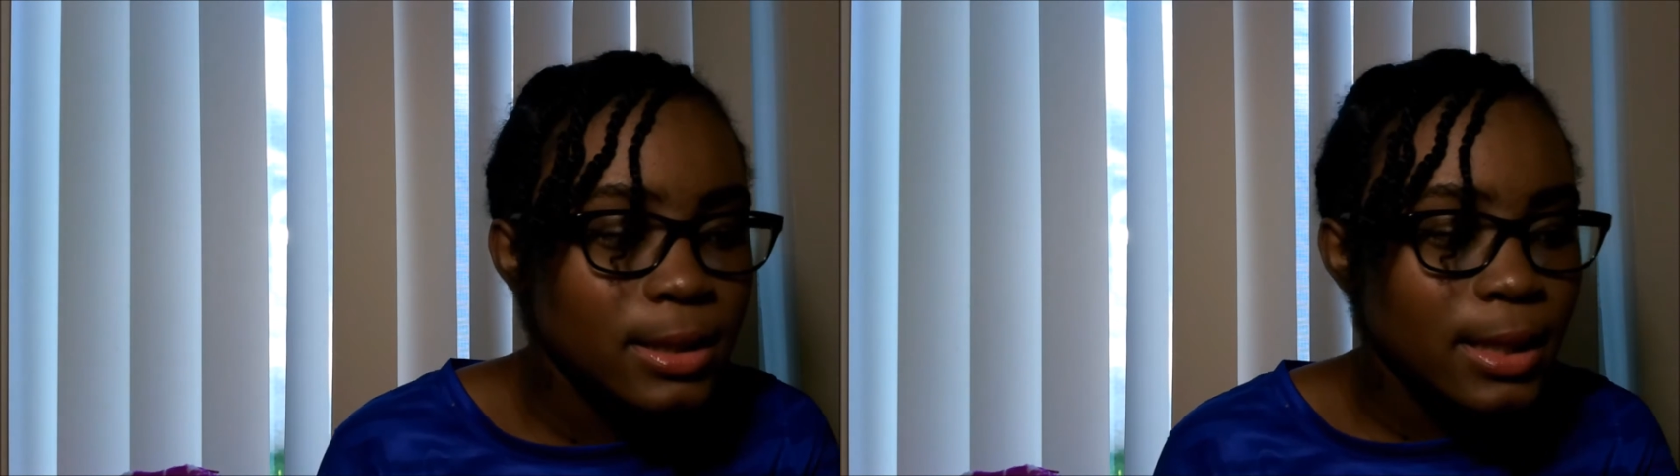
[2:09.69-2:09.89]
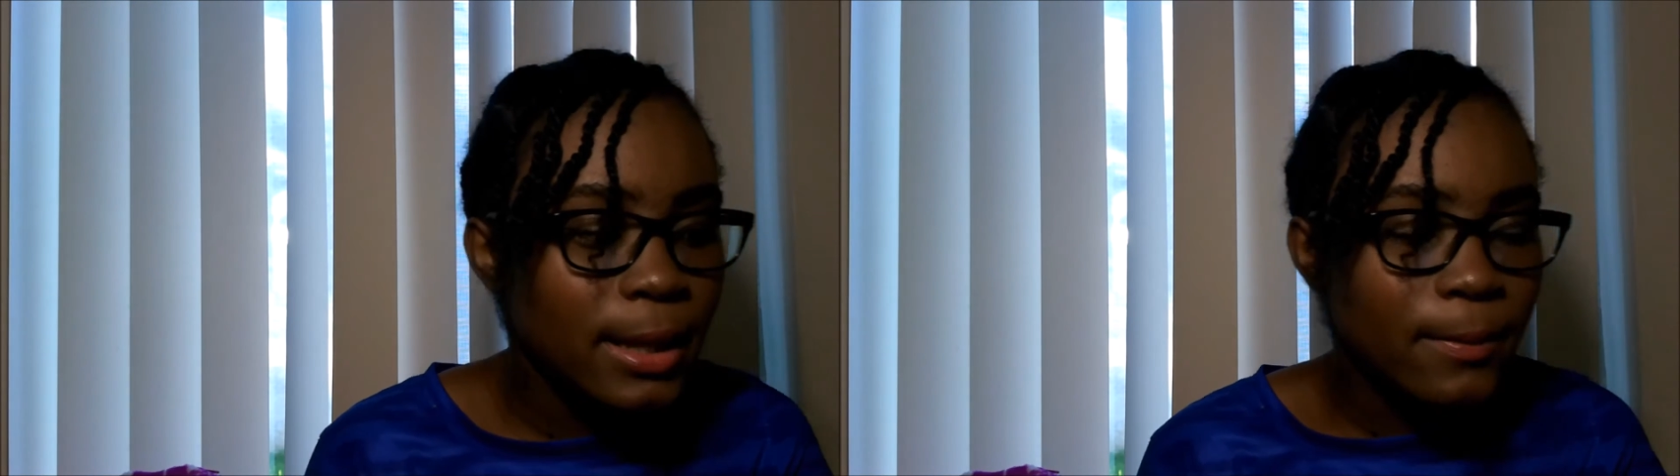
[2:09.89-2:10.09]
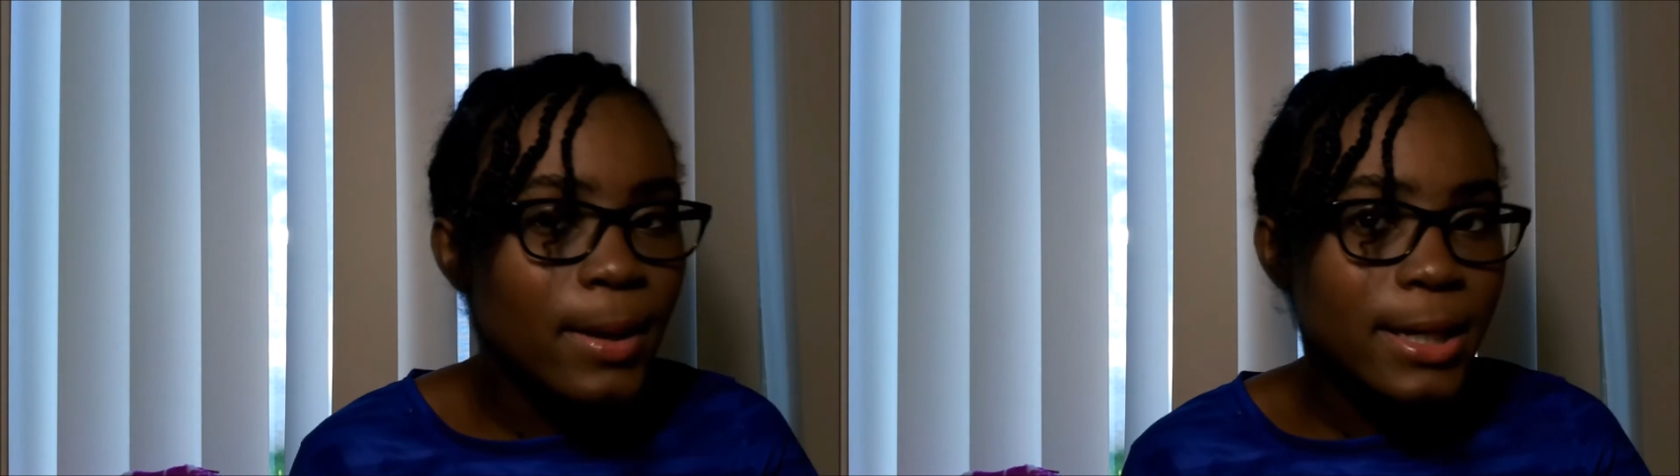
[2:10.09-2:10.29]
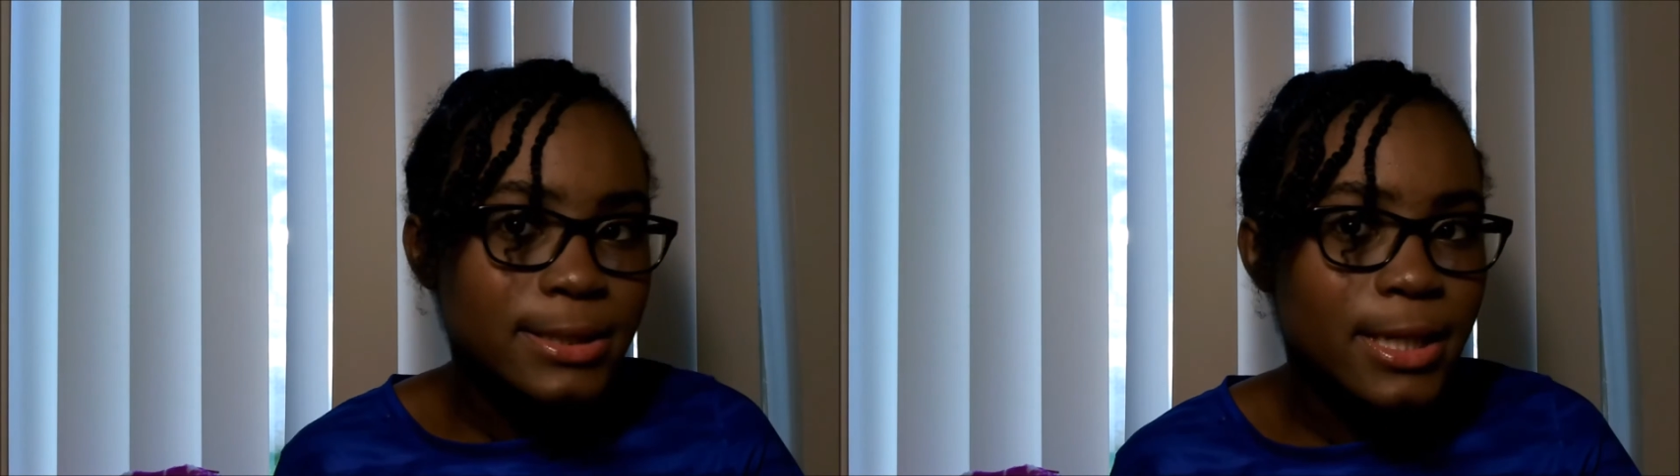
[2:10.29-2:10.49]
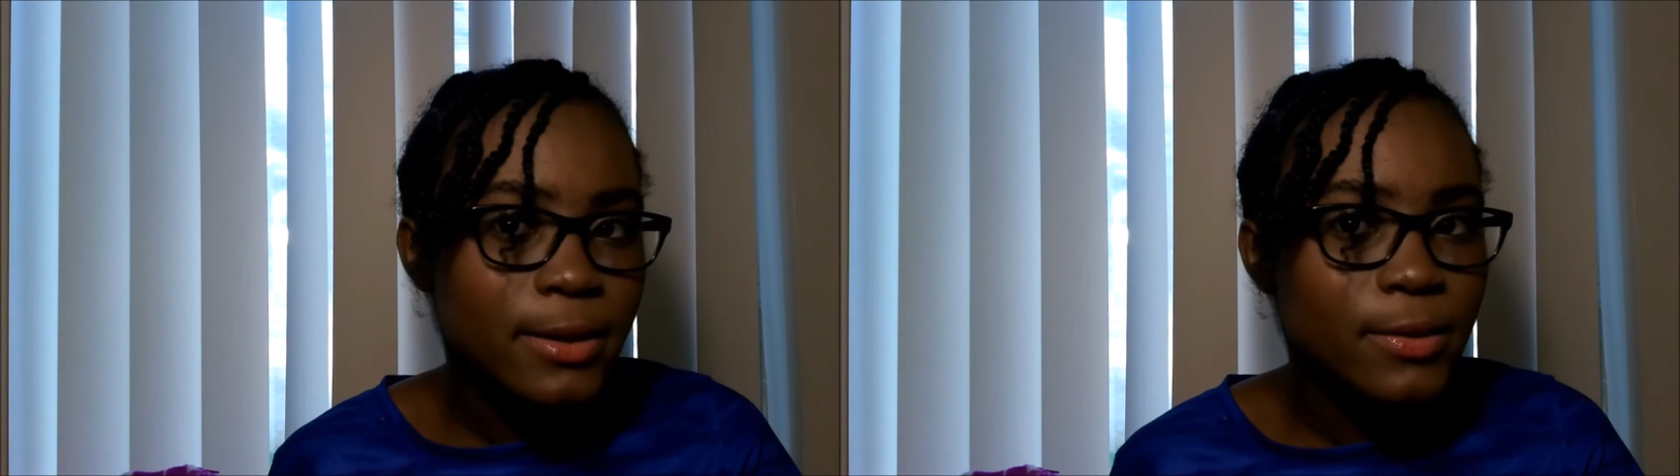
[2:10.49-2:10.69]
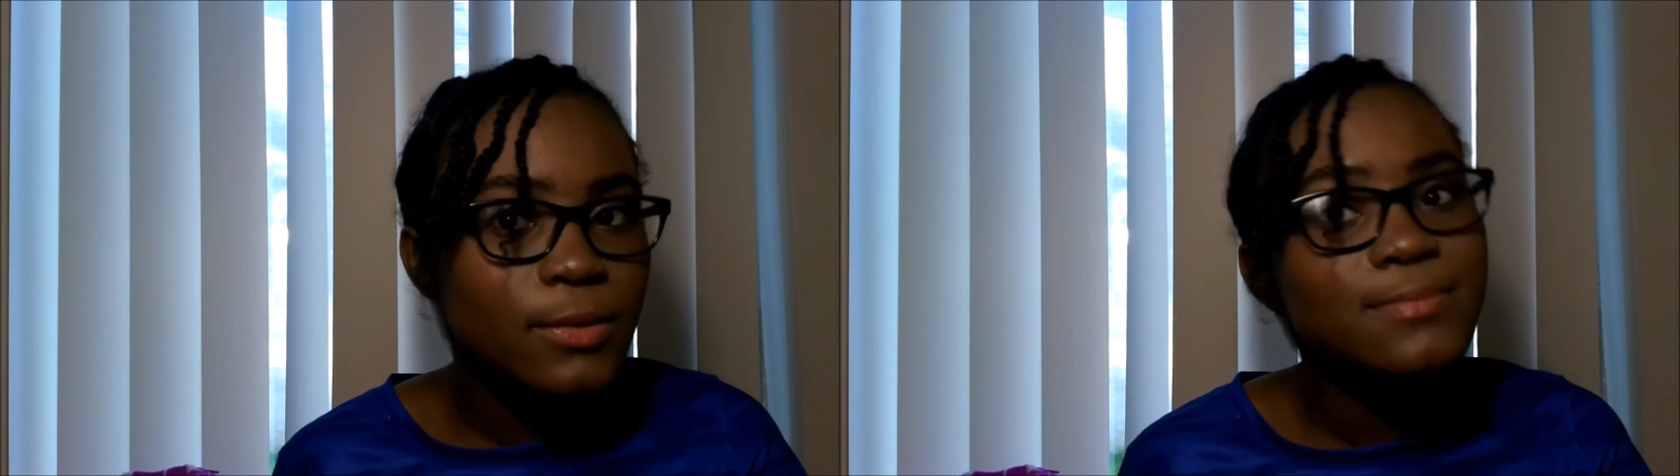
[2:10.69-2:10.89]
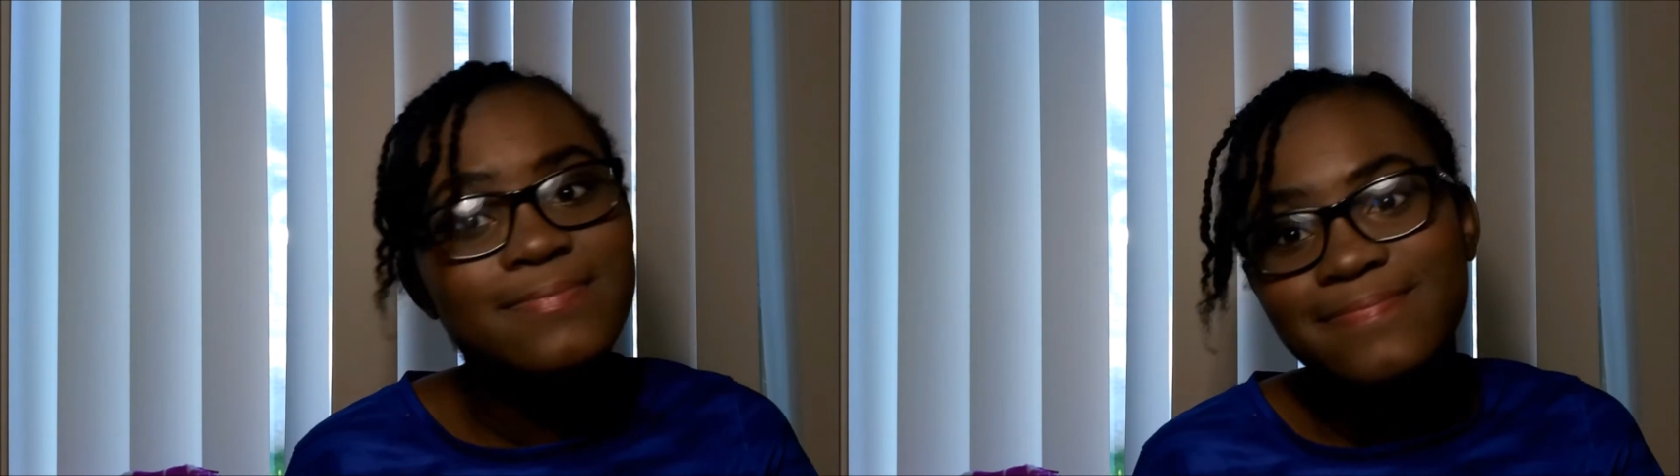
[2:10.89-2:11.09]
Like my channel.